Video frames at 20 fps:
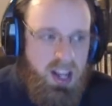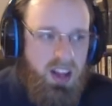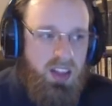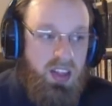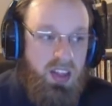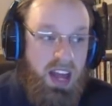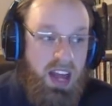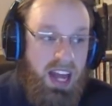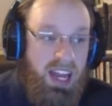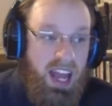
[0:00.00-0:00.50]

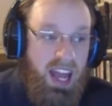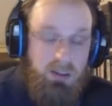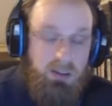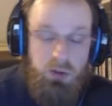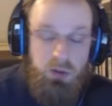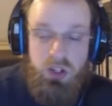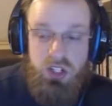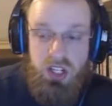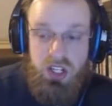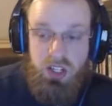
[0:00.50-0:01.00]
that
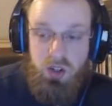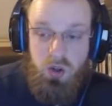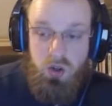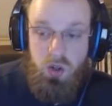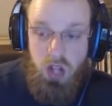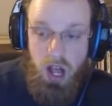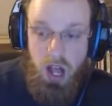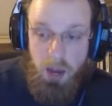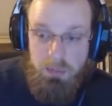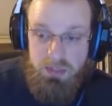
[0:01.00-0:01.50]
every
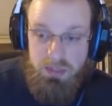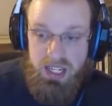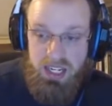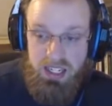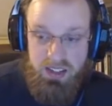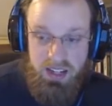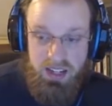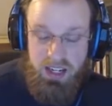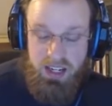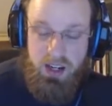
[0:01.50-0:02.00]
single
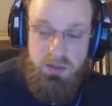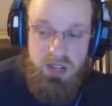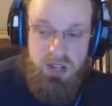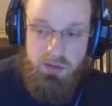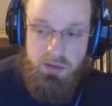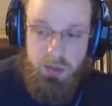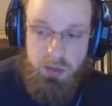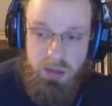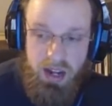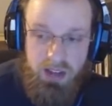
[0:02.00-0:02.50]
update that comes
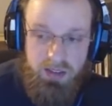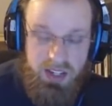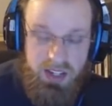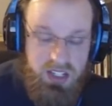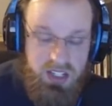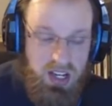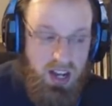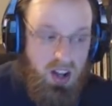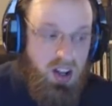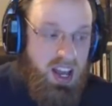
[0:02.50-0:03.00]
out from Path of
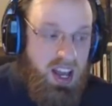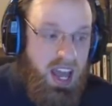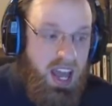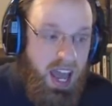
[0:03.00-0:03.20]
Exile